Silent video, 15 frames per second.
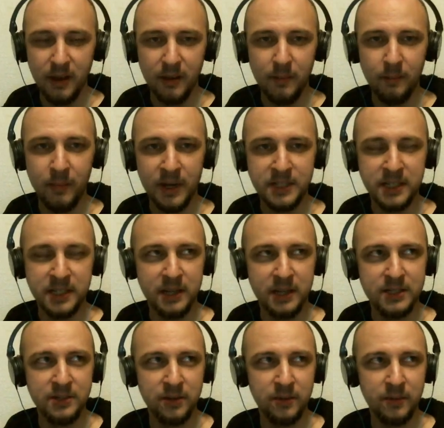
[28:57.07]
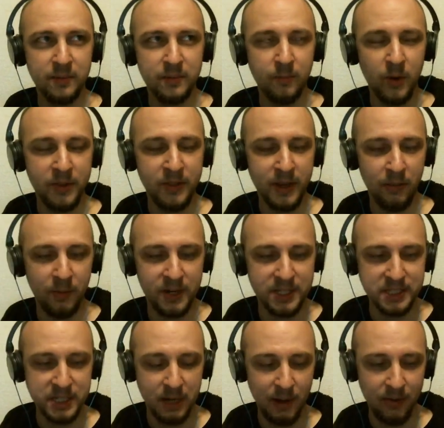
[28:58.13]
But so one thing I want to
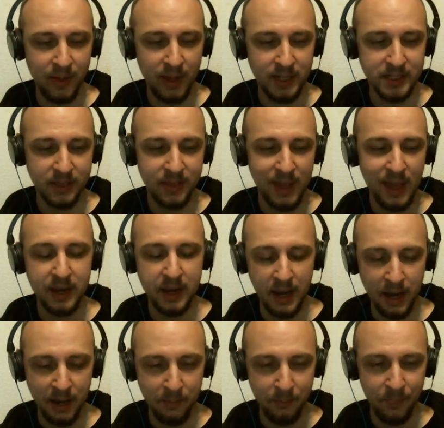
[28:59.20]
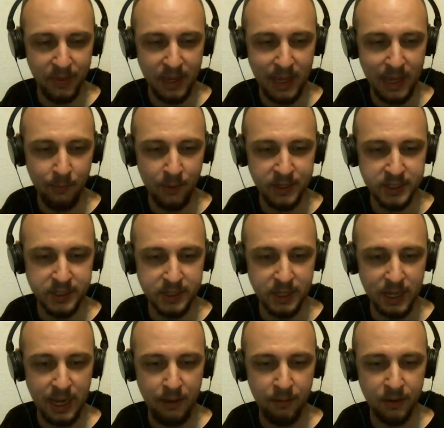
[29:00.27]
say about that is that game, it was
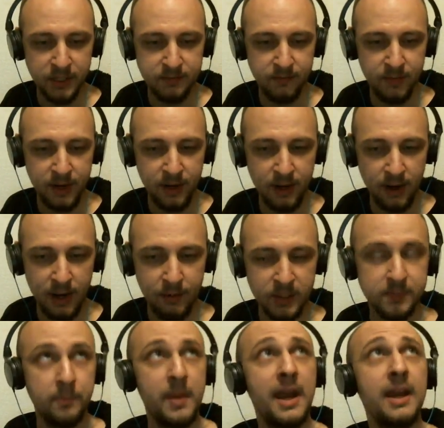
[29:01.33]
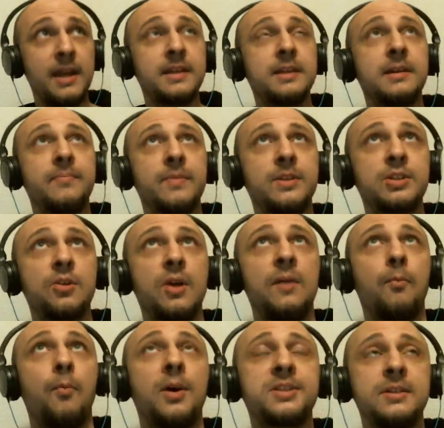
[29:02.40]
VR. It was made, so
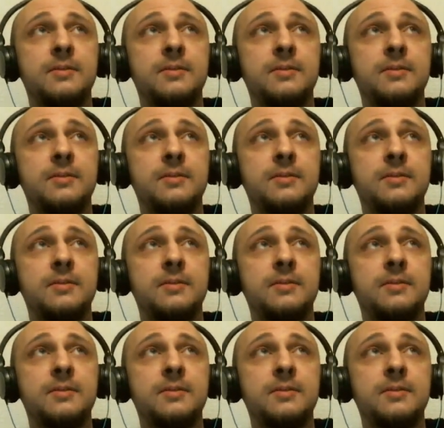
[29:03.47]
it wasn't